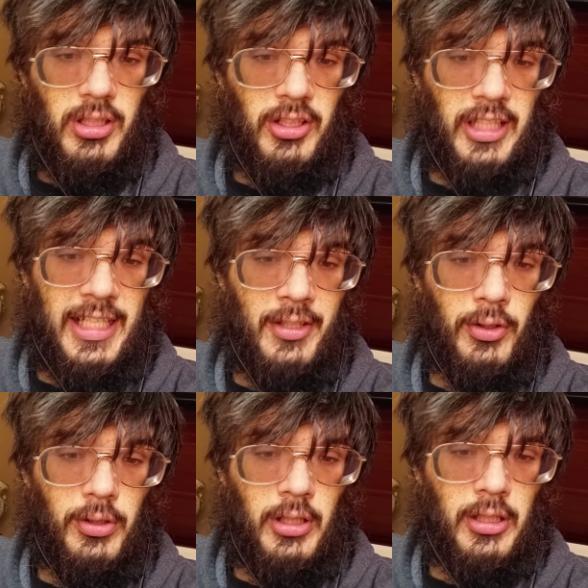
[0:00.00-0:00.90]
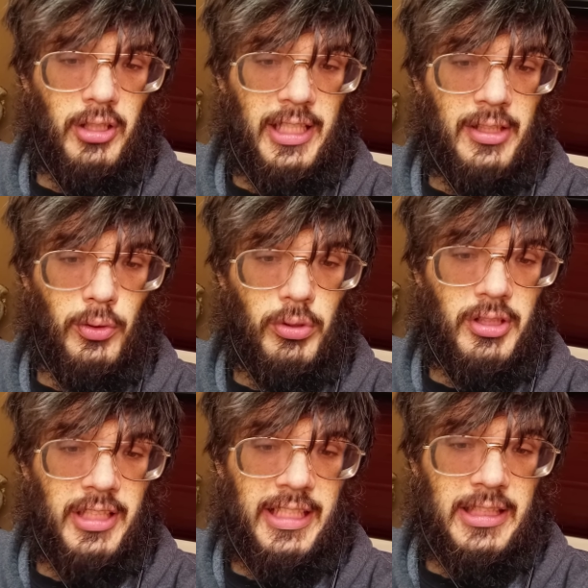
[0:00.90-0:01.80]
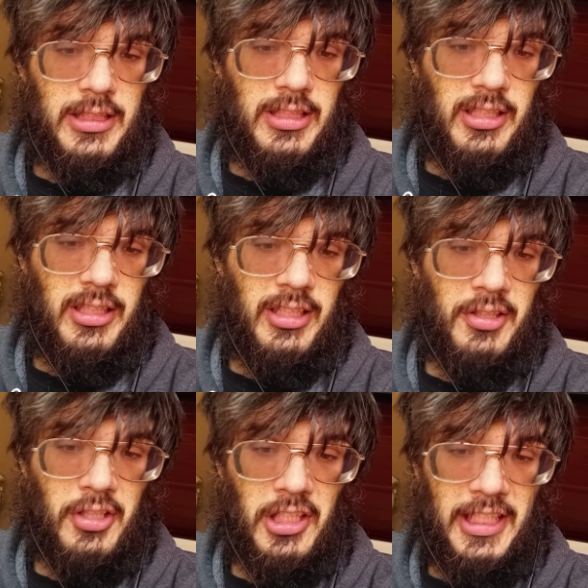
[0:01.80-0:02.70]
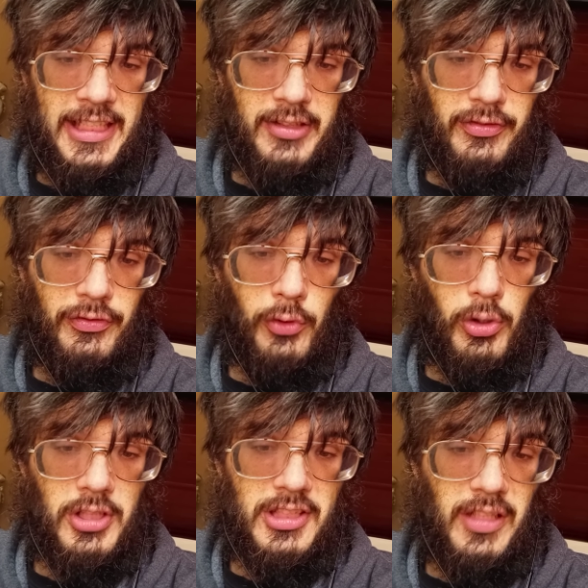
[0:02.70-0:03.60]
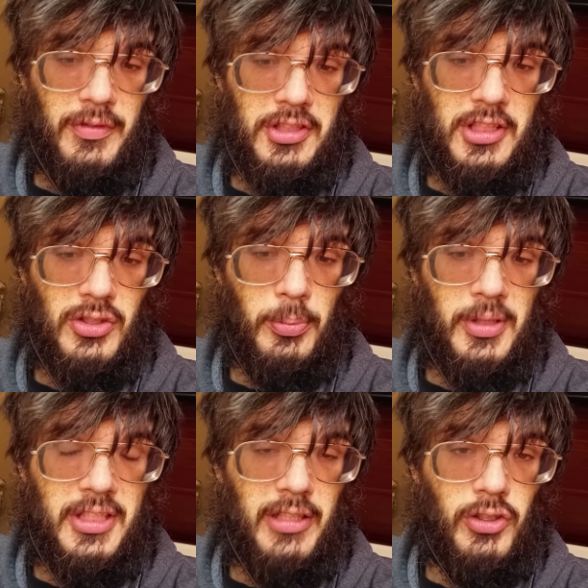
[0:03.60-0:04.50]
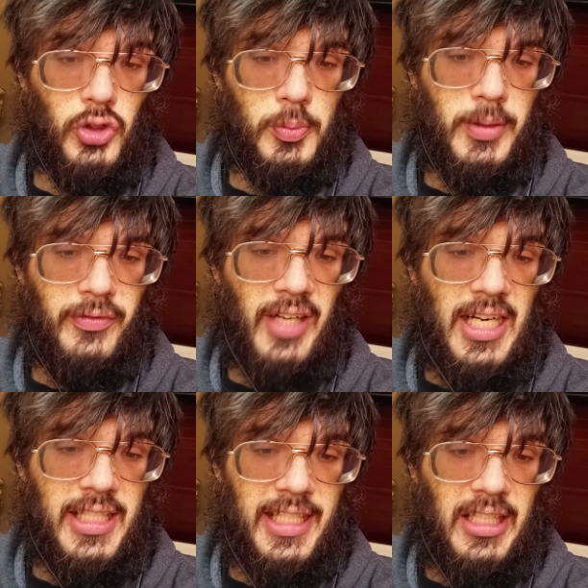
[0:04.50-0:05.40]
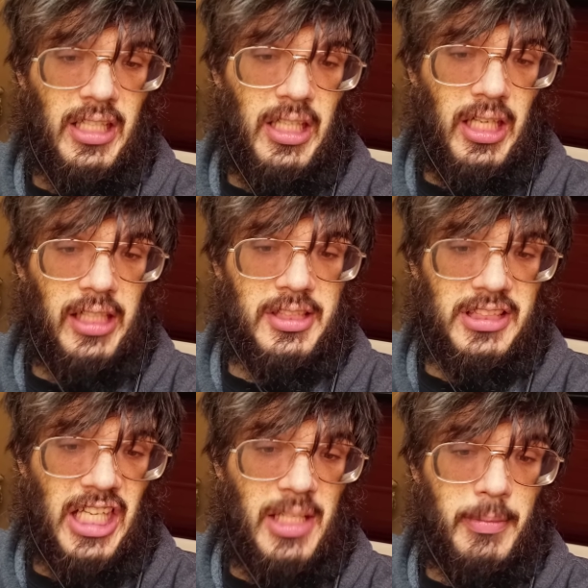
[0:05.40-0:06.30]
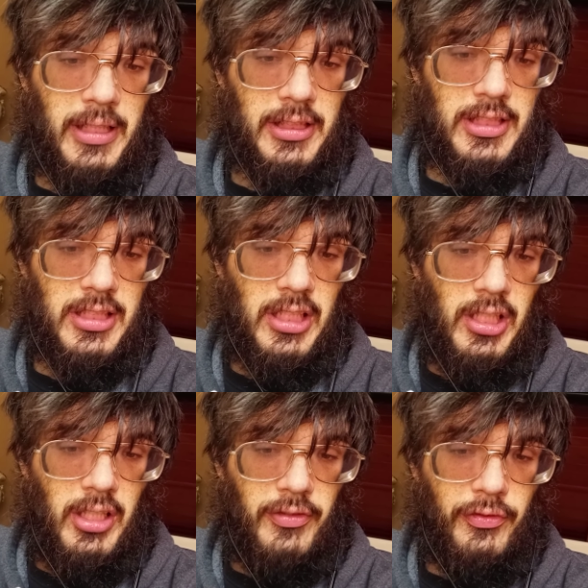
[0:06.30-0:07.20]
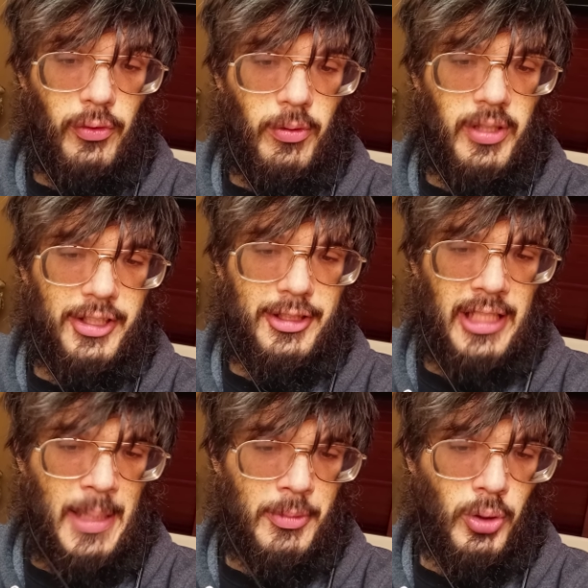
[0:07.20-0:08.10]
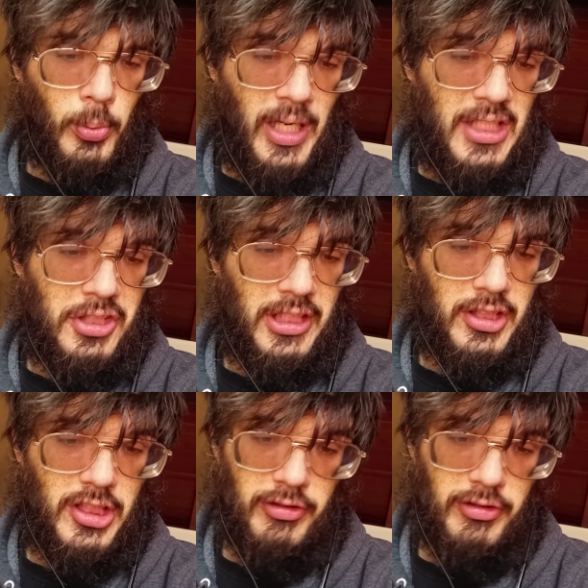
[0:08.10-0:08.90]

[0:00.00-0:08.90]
Landlord liens. Liens for services or materials provided. Assignments for claims or wages.